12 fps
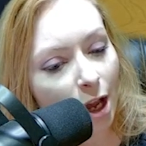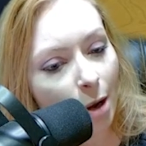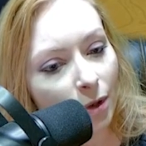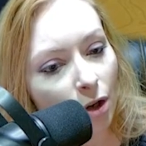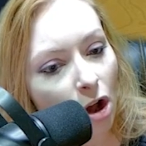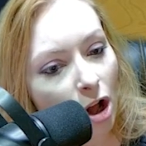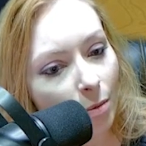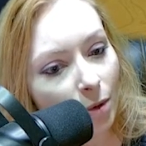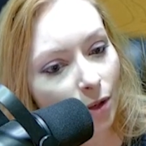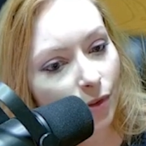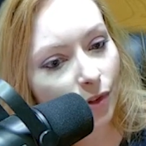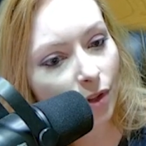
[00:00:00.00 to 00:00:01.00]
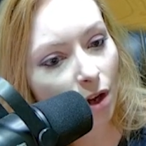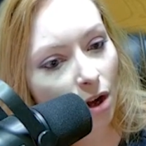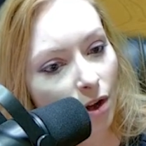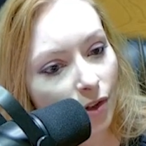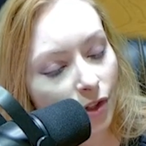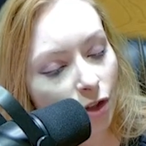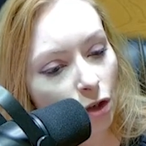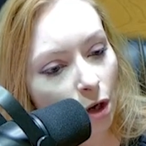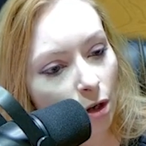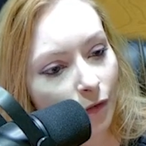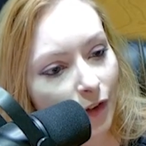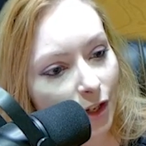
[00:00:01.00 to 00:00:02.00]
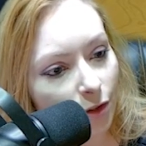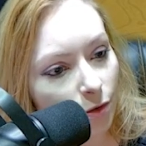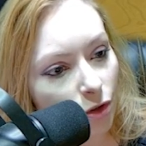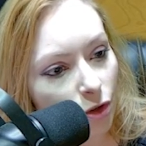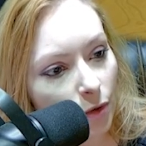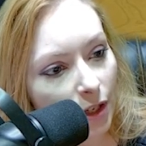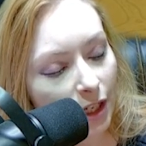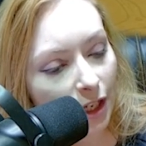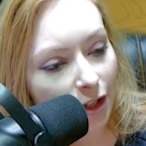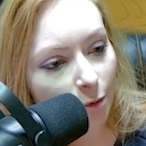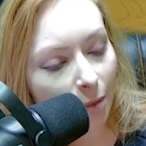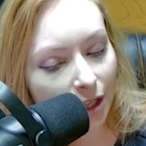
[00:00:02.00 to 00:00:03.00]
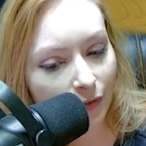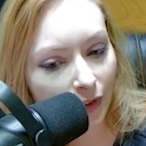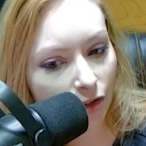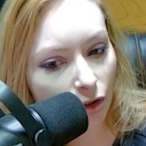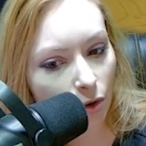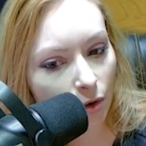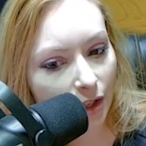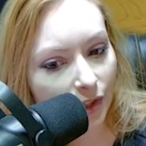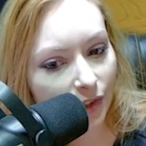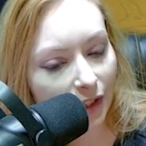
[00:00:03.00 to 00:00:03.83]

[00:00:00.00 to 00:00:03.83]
But almost all such artifacts were destroyed either by the victorious